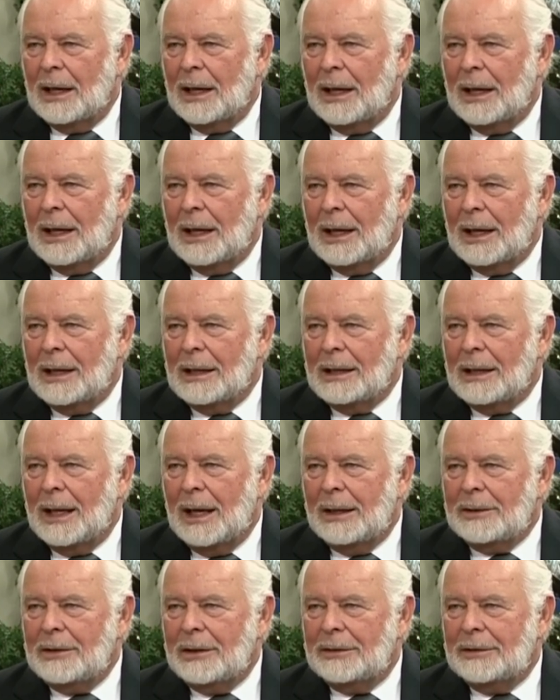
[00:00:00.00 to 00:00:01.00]

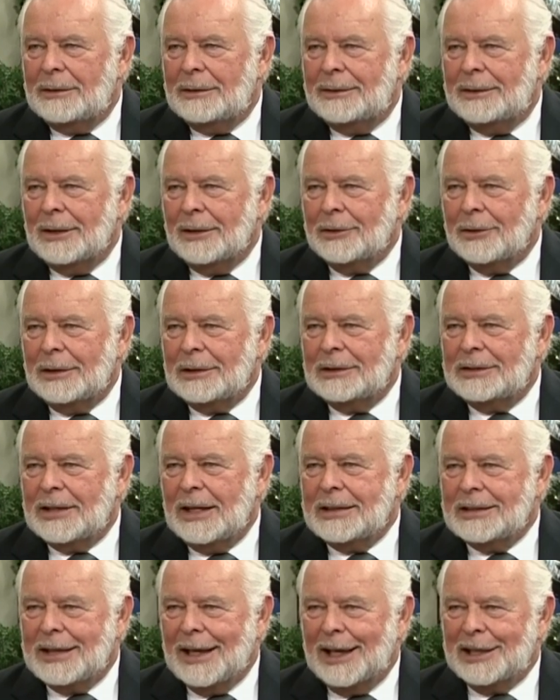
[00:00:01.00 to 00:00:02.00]
and they're going to
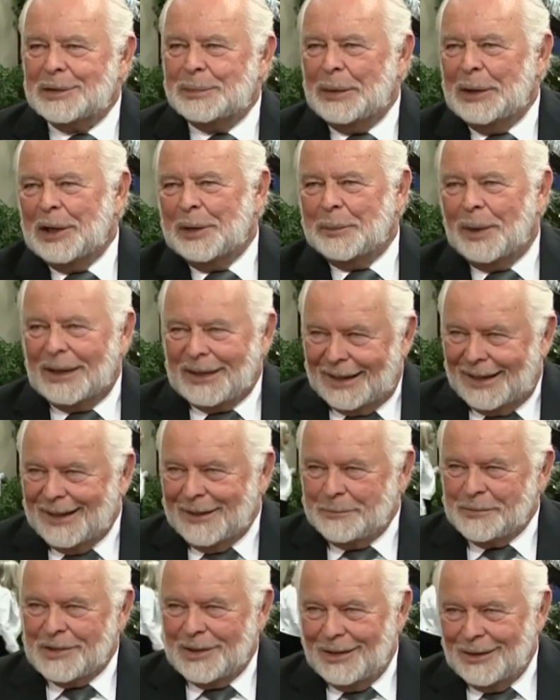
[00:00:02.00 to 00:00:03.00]
take taxpayer money,
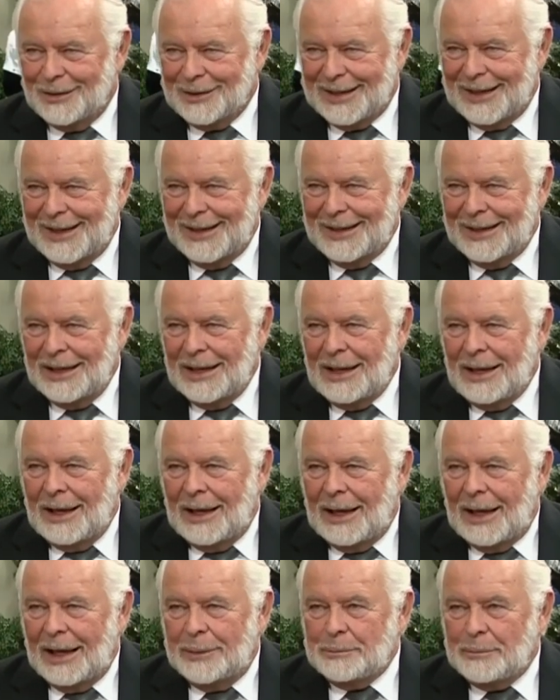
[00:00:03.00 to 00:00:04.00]
okay,
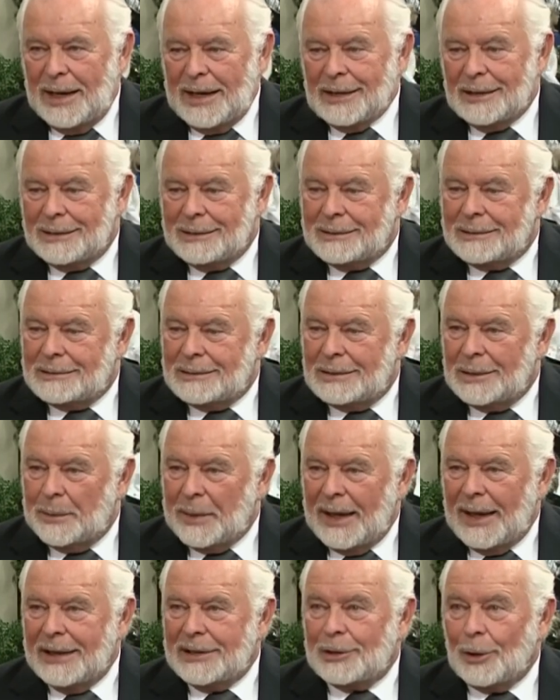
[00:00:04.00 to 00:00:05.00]
and make the
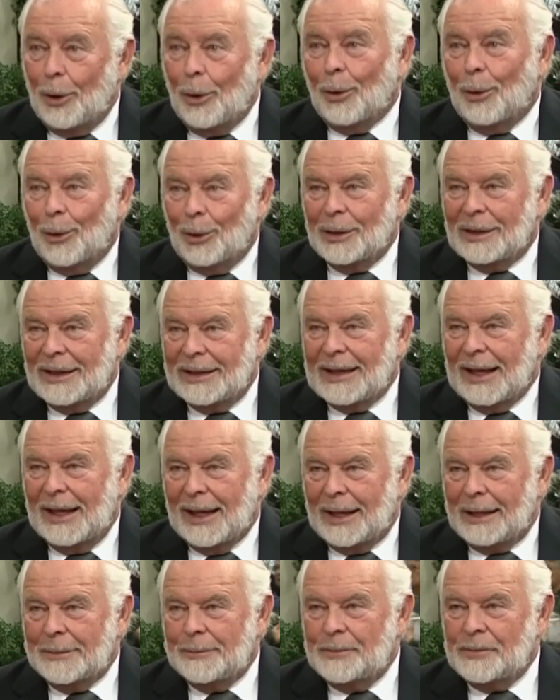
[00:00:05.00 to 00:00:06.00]
banks whole
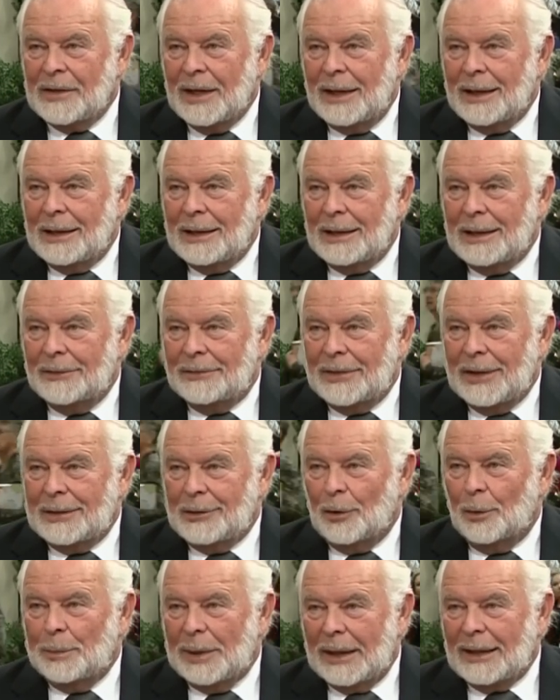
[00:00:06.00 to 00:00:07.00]
again, if
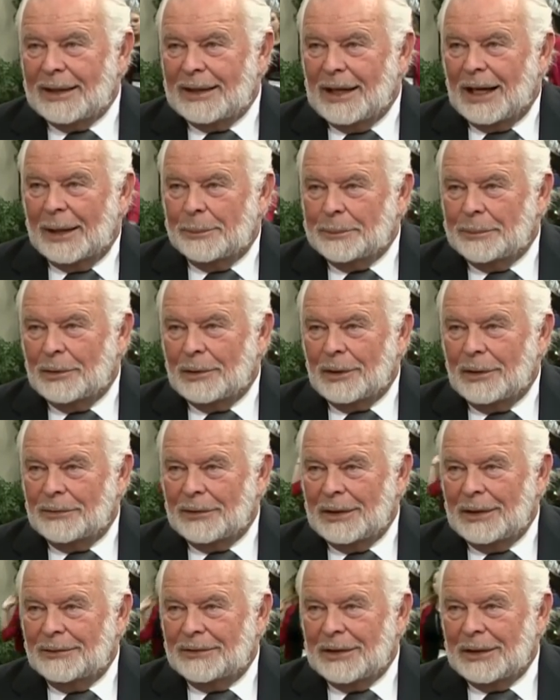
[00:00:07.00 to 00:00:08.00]
they go belly up or
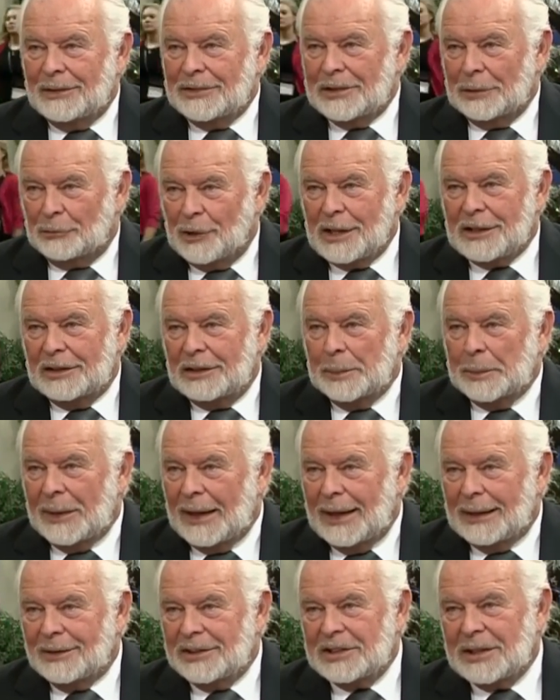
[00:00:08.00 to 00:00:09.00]
if there's a run on the
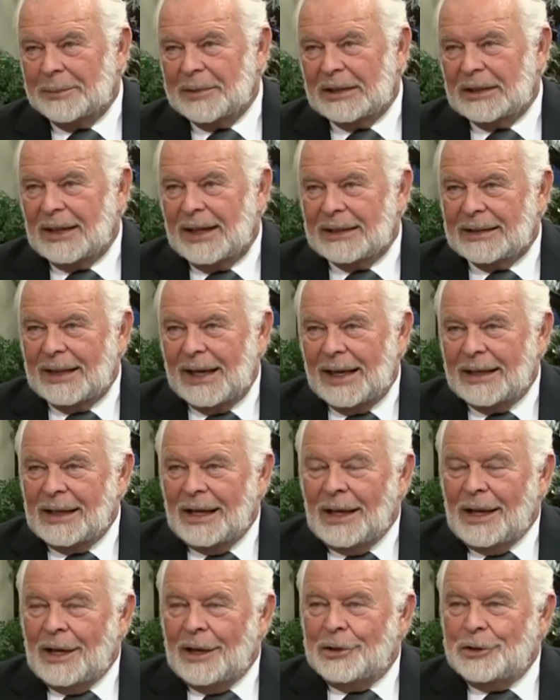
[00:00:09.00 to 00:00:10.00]
bank or something like that,
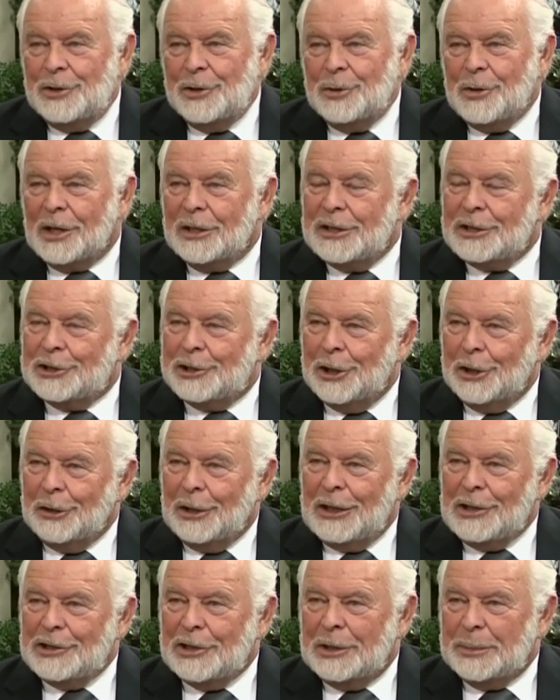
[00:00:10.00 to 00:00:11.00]
you are
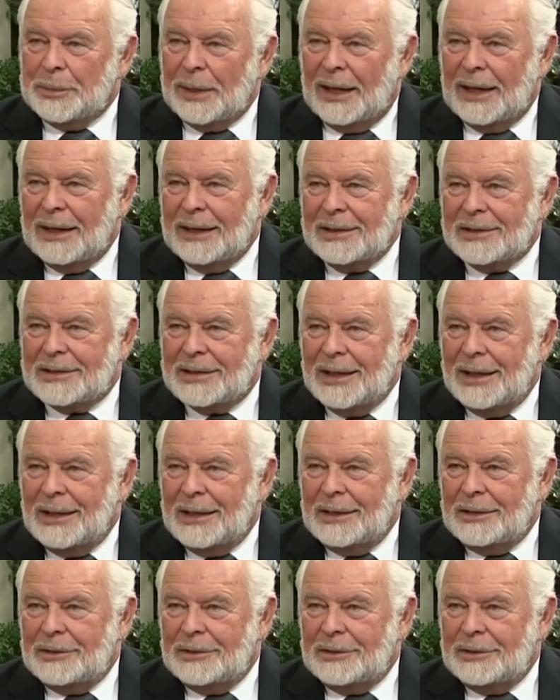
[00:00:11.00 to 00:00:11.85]
encouraging banks